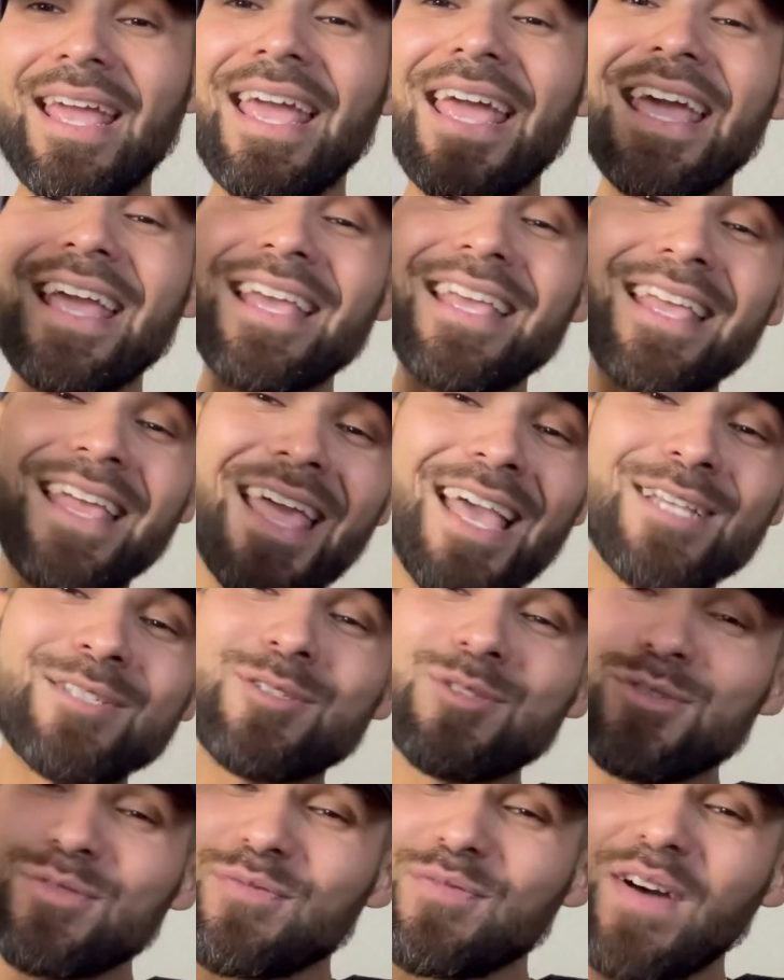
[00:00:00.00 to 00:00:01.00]
And guess
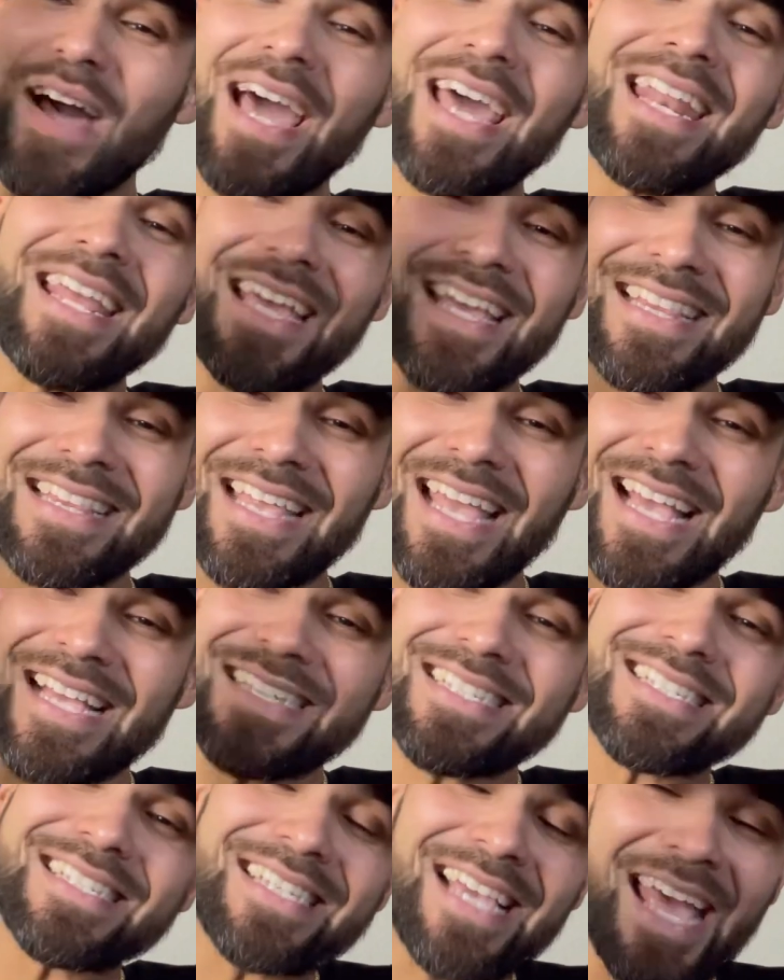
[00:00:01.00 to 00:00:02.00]
who's fighting in that
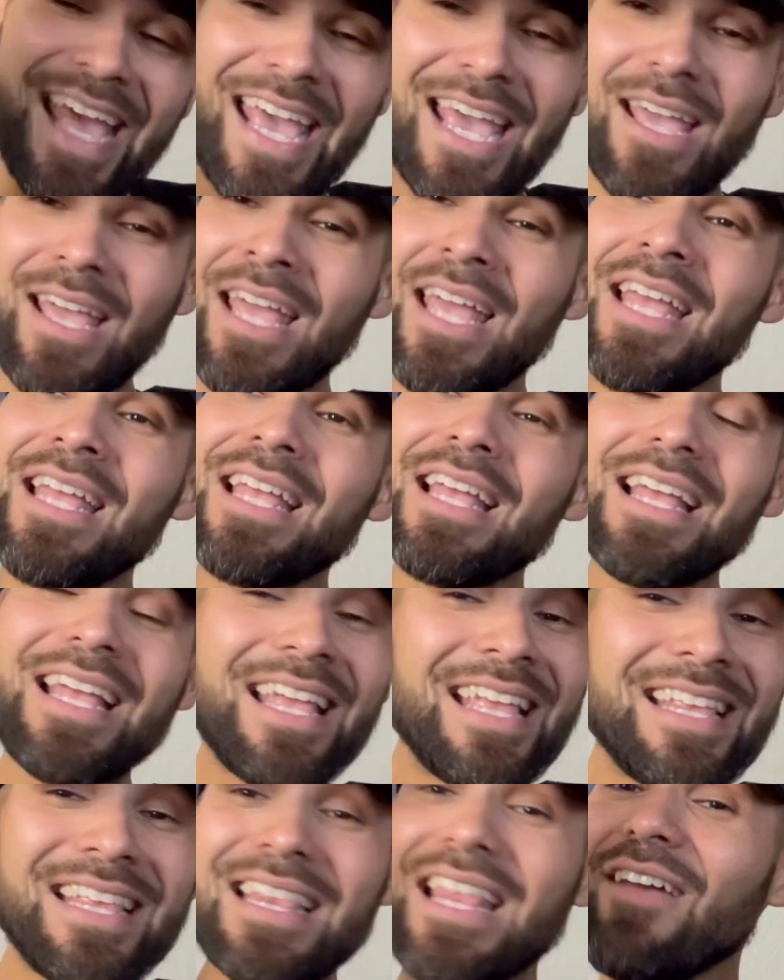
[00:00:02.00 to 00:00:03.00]
same,
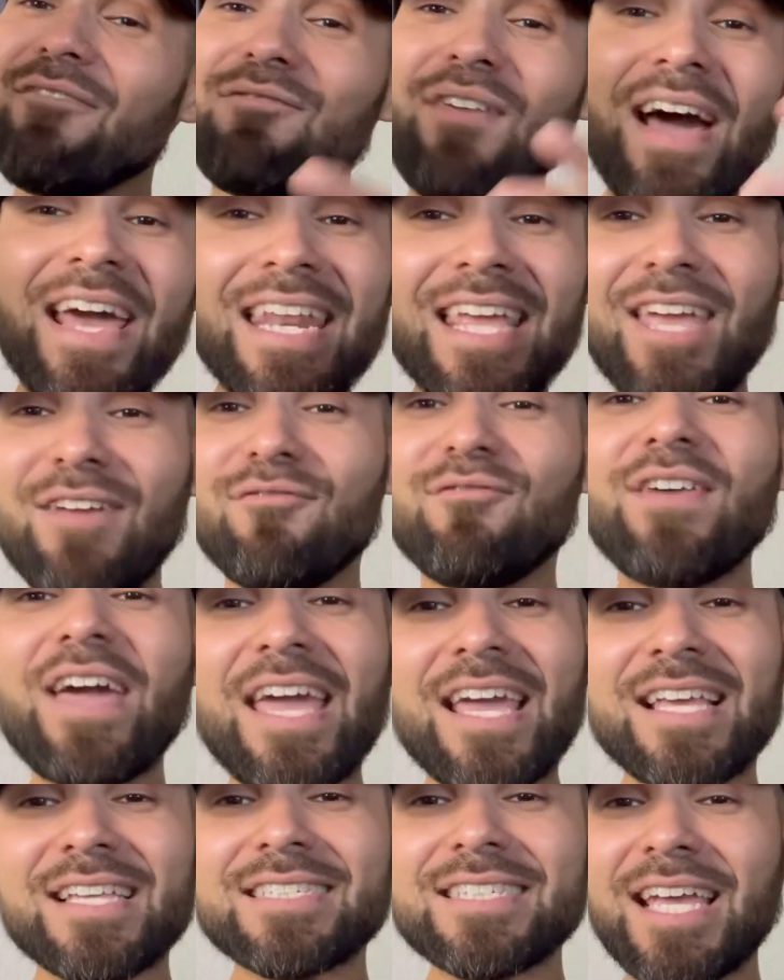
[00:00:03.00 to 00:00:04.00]
they're fighting in
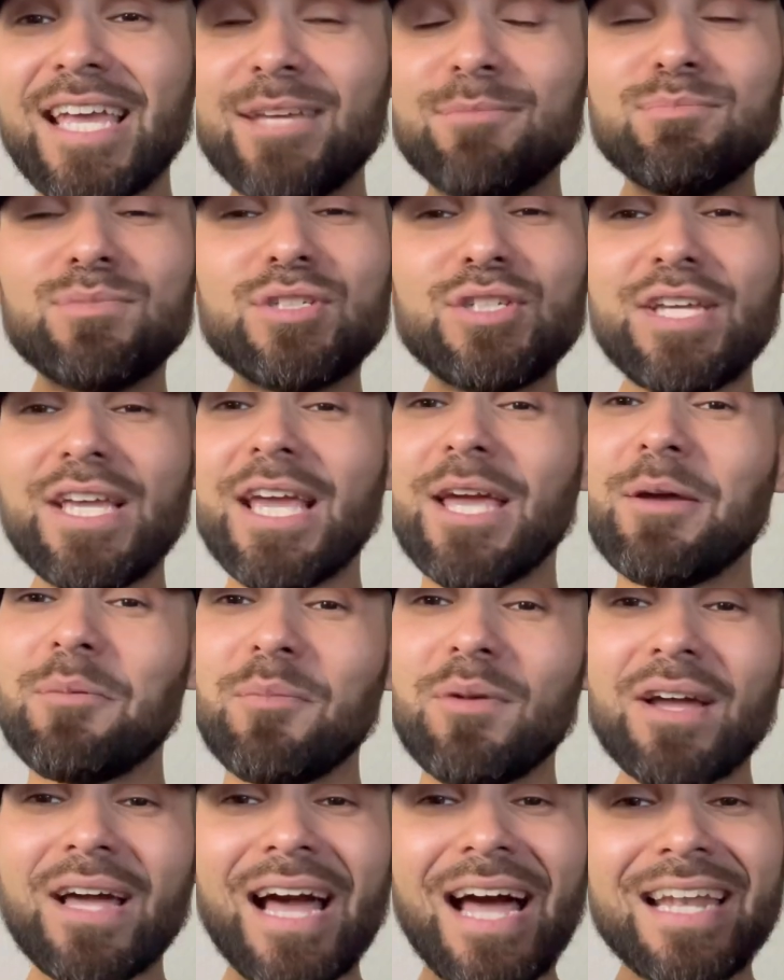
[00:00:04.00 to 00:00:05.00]
Vegas,
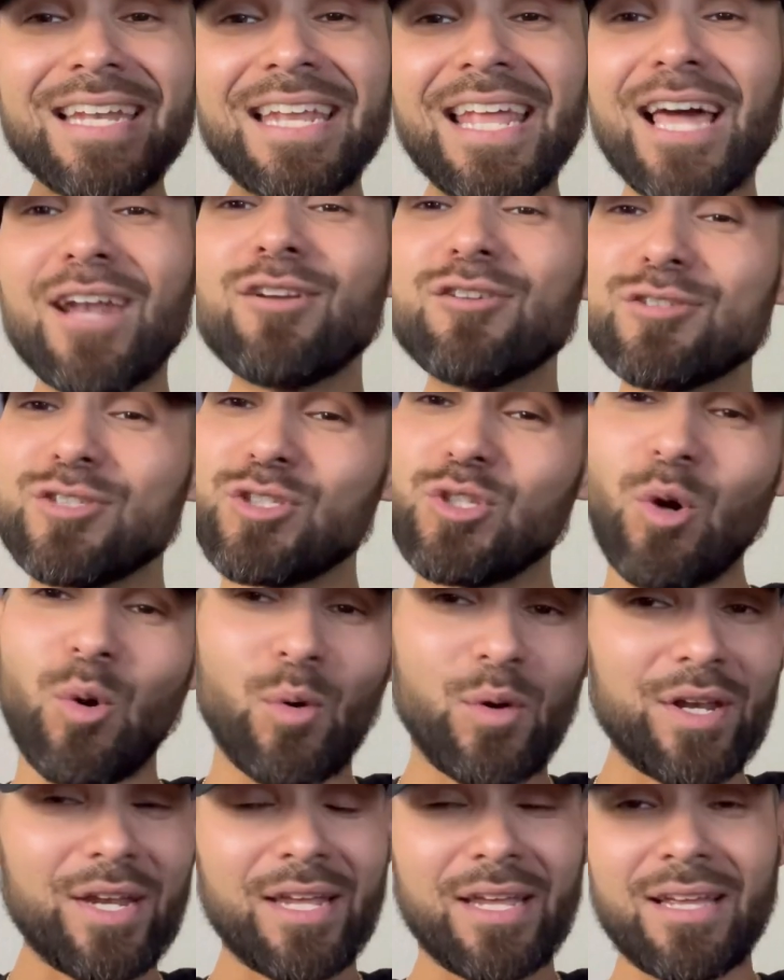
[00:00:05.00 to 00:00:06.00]
MGM, Canelo's
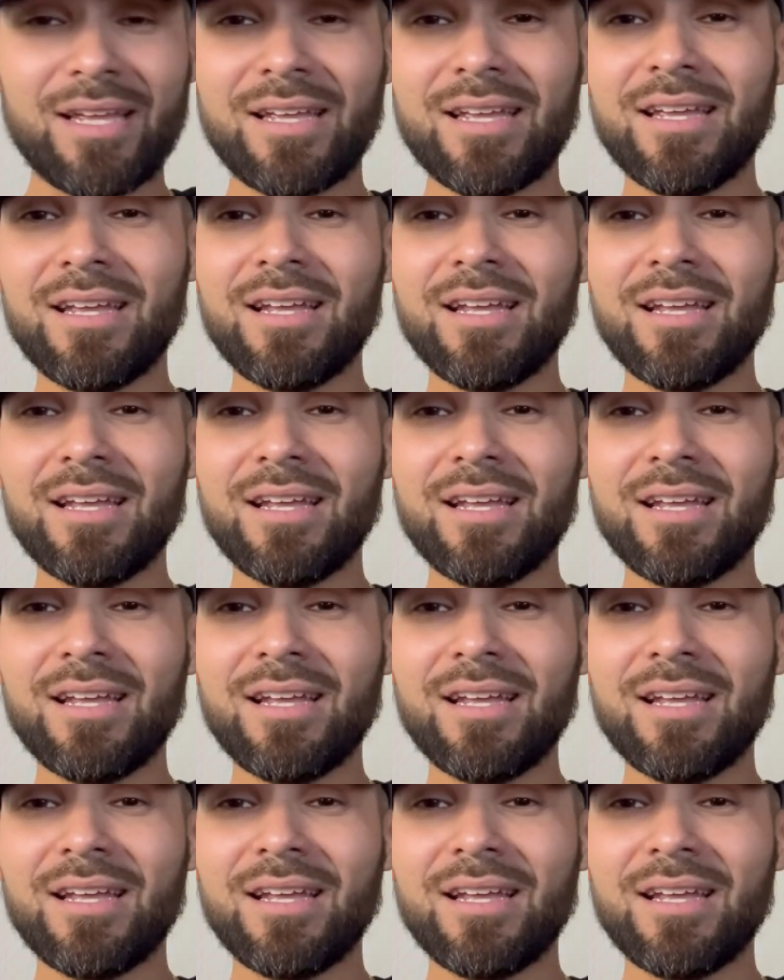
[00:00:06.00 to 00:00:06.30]
doing it.